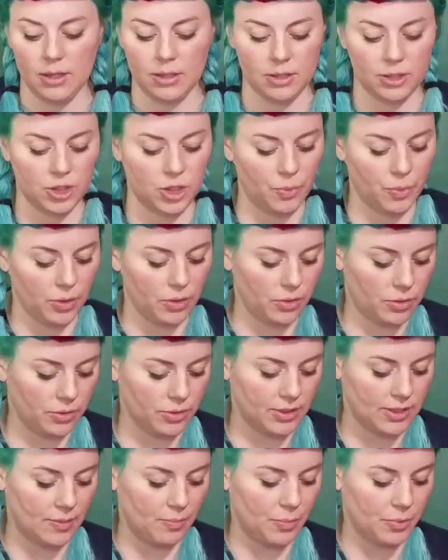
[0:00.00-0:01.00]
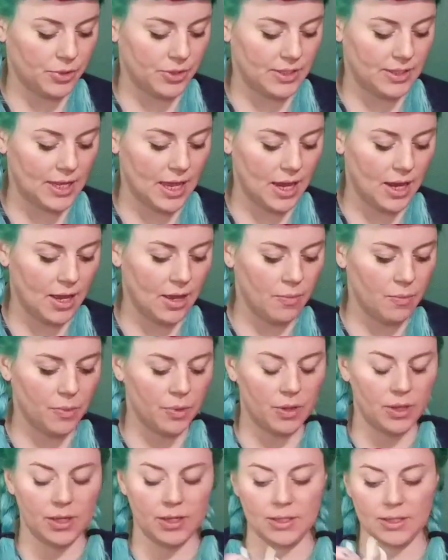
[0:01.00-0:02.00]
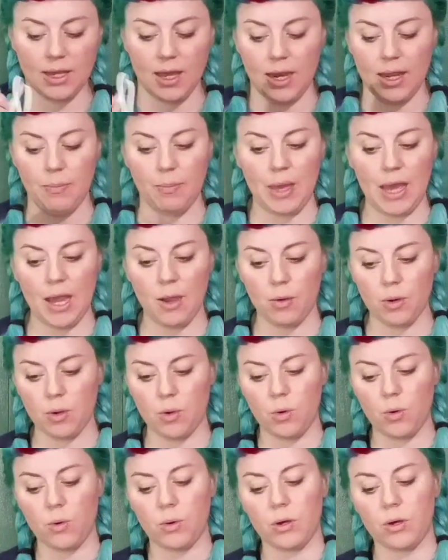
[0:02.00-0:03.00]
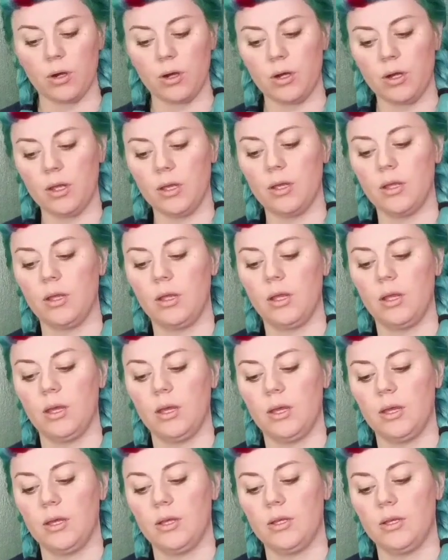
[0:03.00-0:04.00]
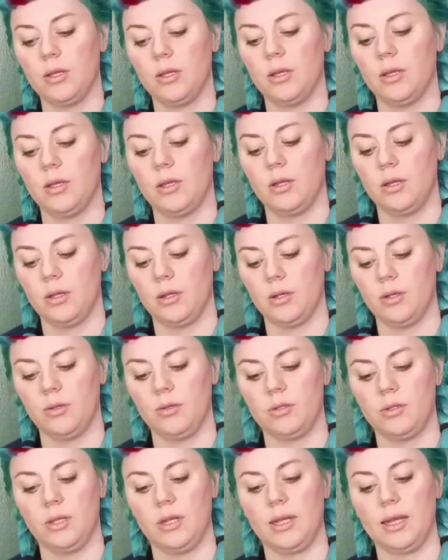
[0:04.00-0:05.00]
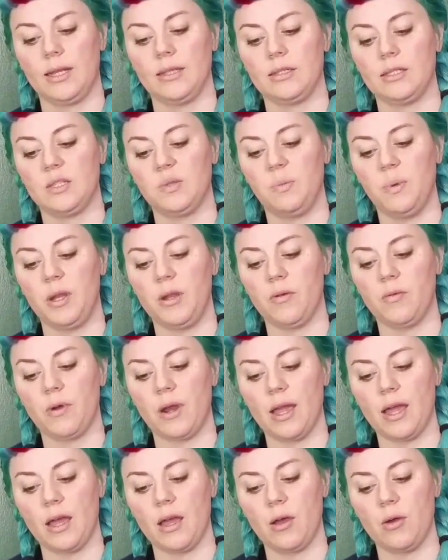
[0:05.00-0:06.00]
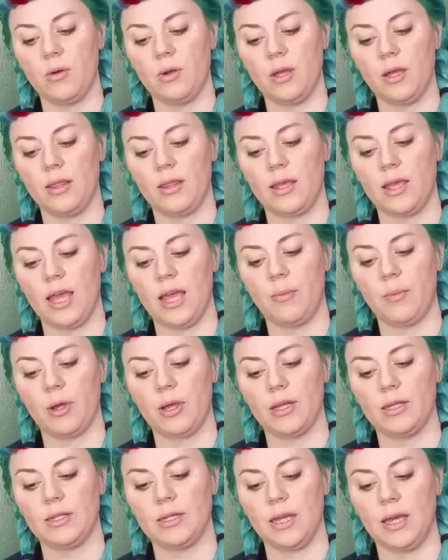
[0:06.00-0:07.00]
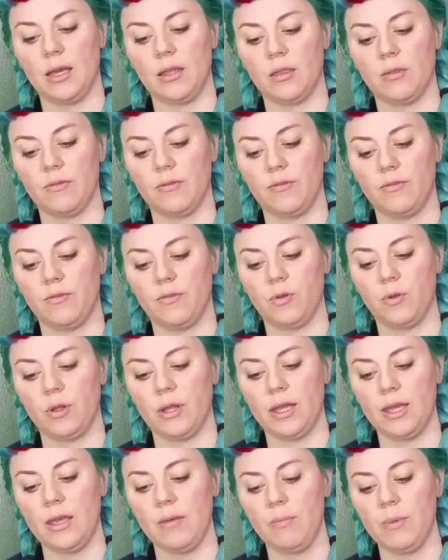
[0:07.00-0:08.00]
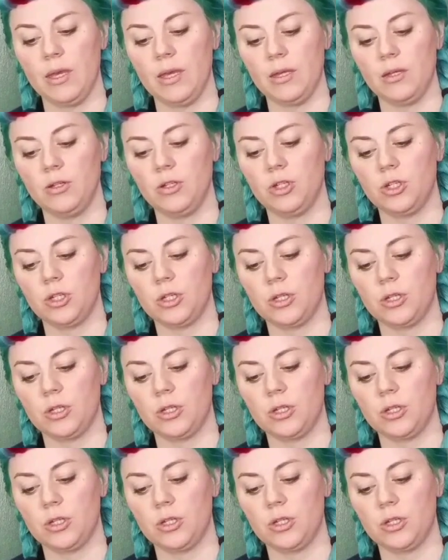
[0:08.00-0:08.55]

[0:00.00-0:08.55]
Super little simple setup. It's got a power cord so that it can spin around and the camera can take the full image.